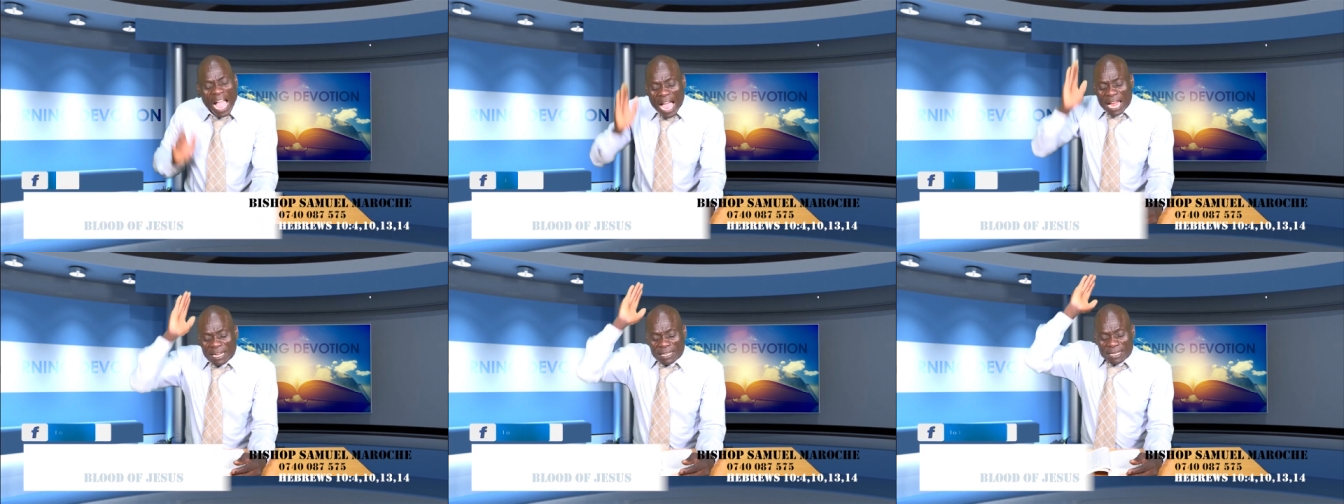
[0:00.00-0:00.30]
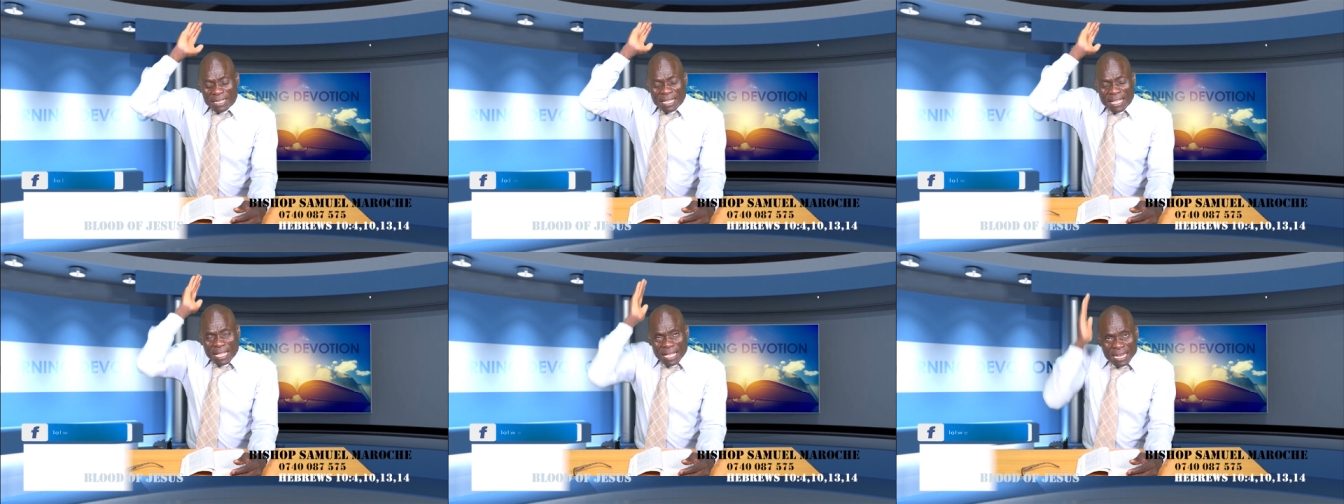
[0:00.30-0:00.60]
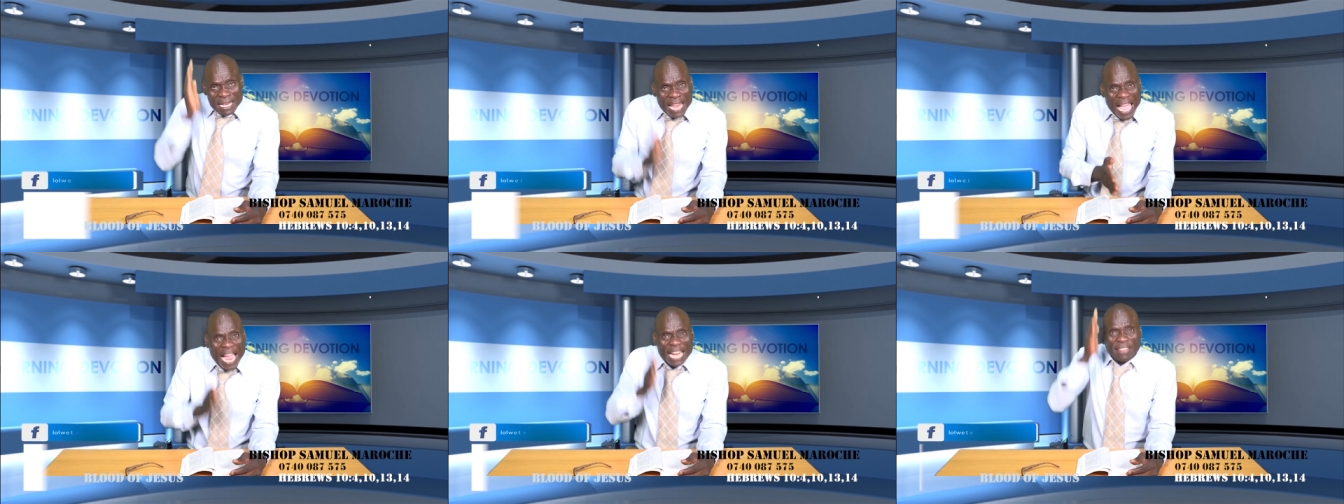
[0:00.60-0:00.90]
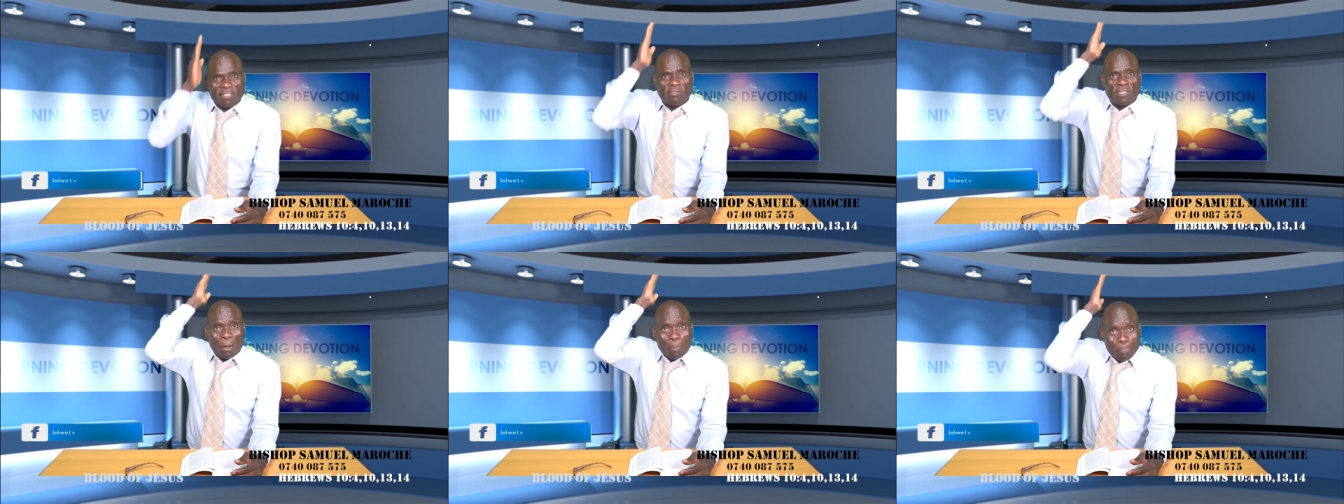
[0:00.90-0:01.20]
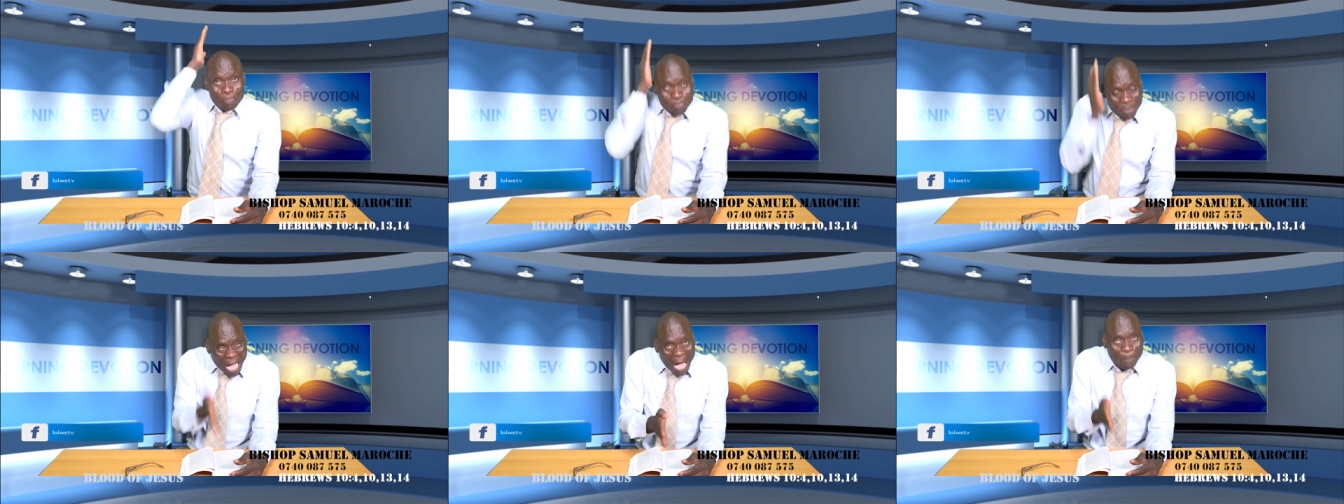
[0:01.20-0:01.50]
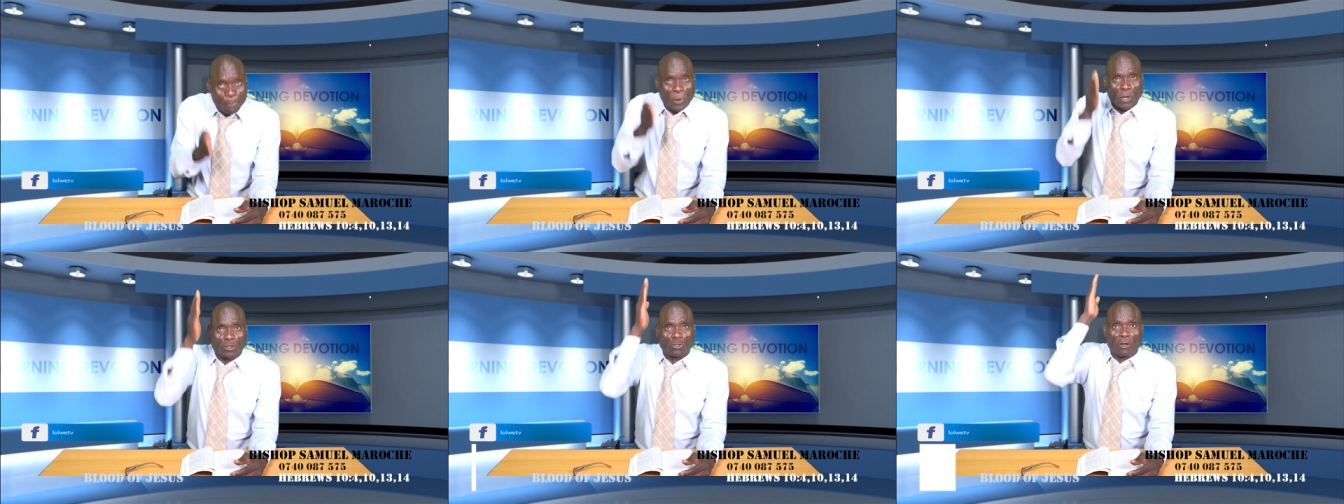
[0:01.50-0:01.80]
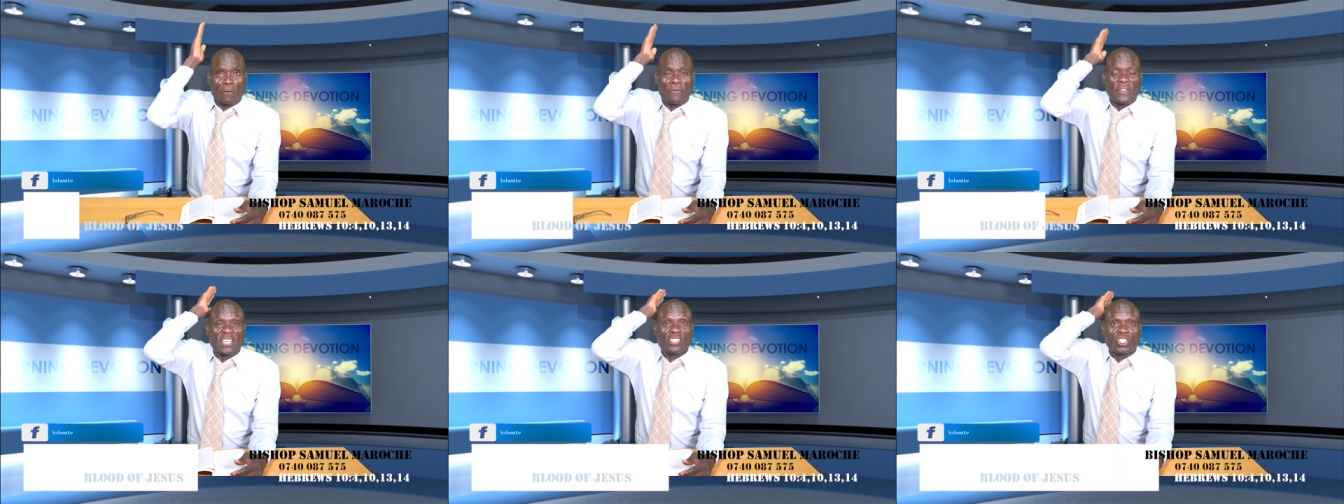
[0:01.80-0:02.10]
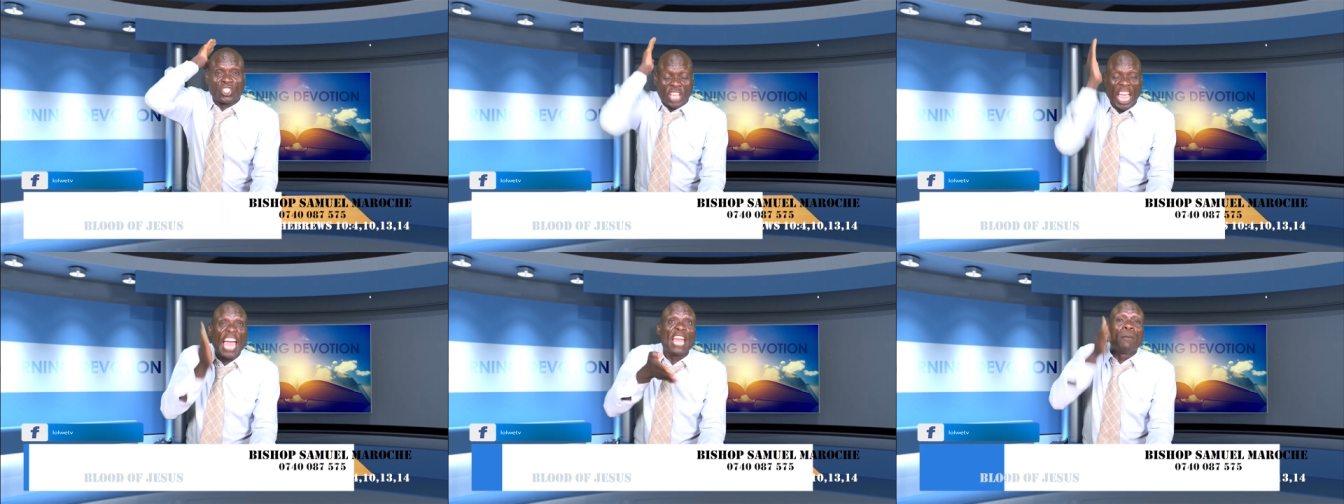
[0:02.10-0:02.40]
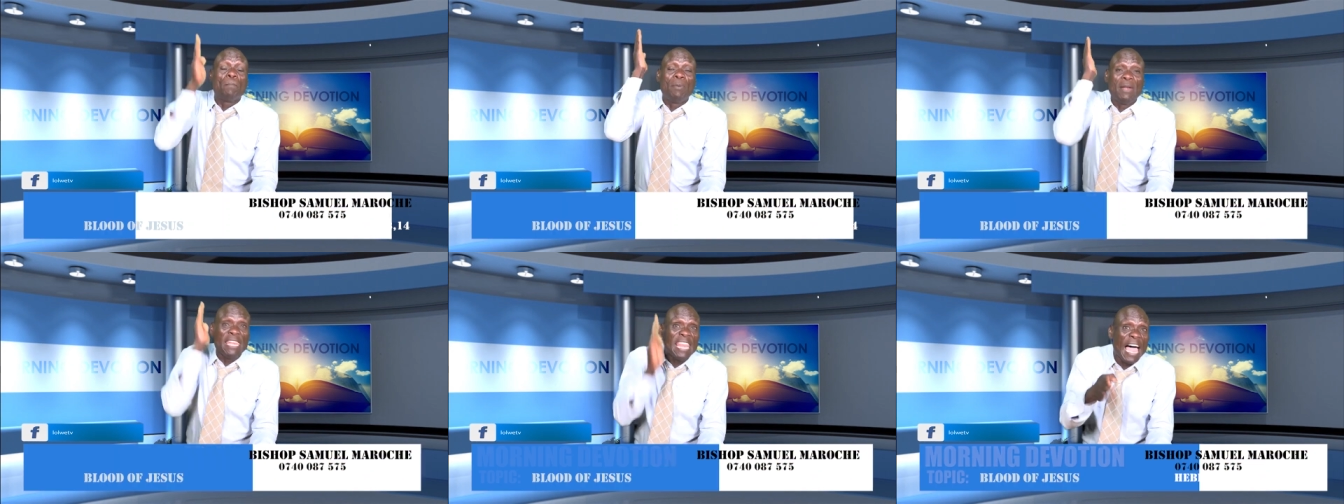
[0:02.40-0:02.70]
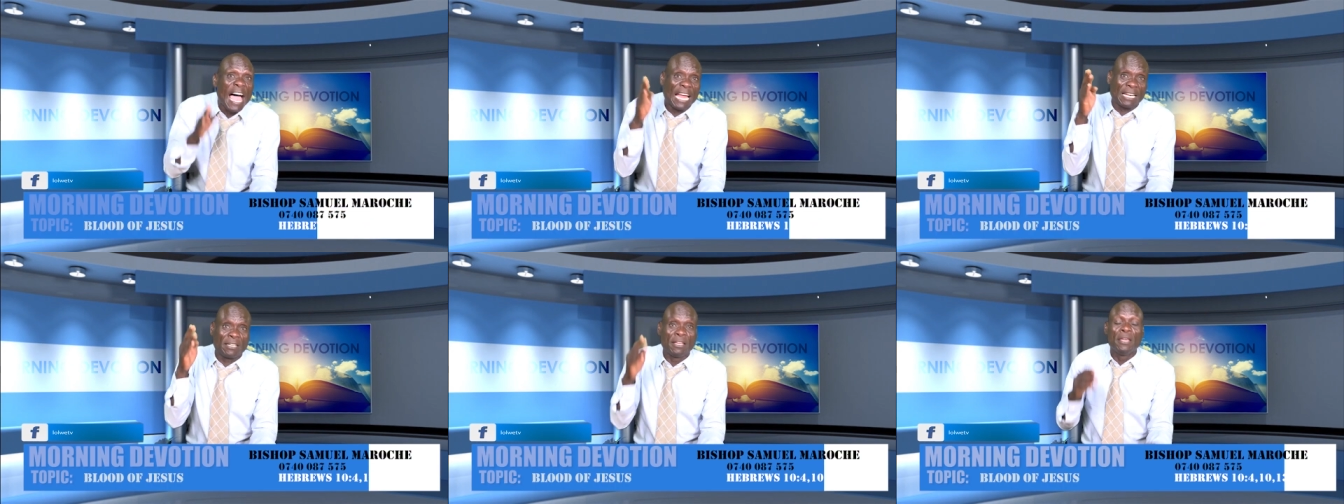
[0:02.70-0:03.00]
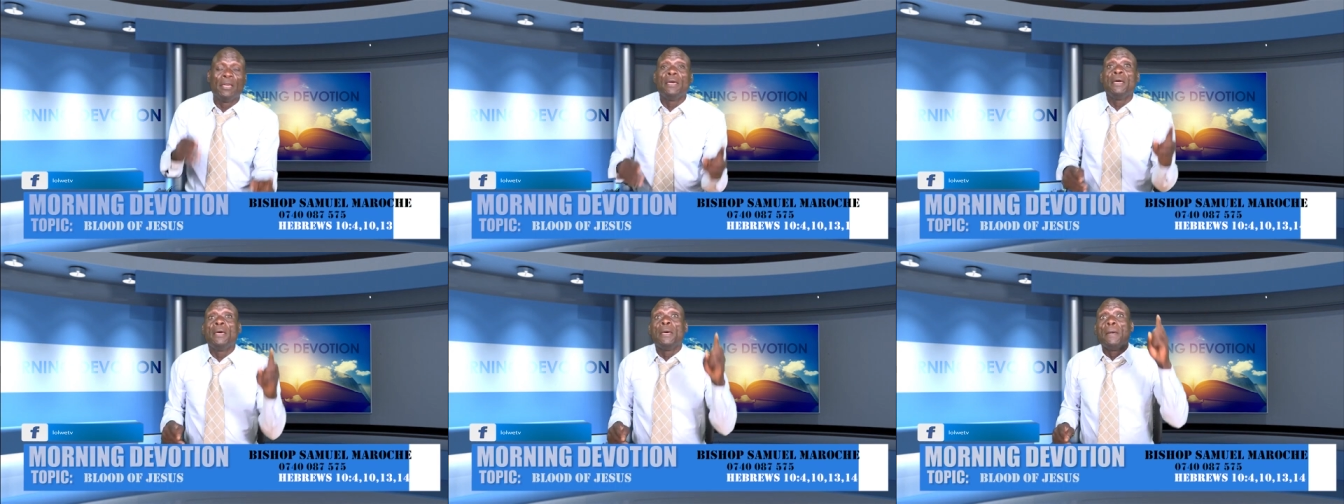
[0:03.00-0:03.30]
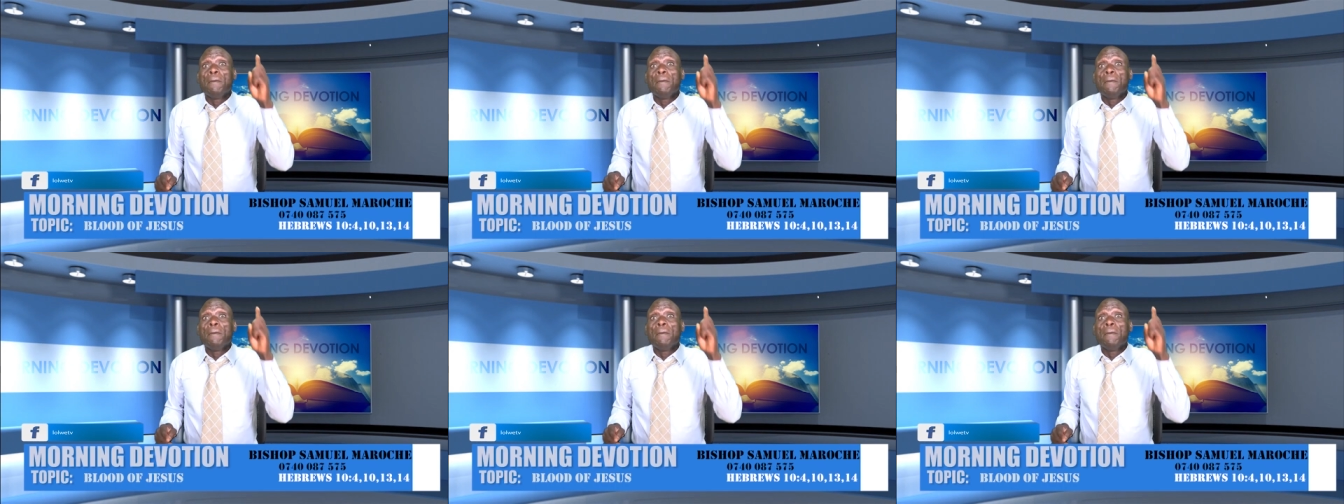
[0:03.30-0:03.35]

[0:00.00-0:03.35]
and let the purpose of the shed blood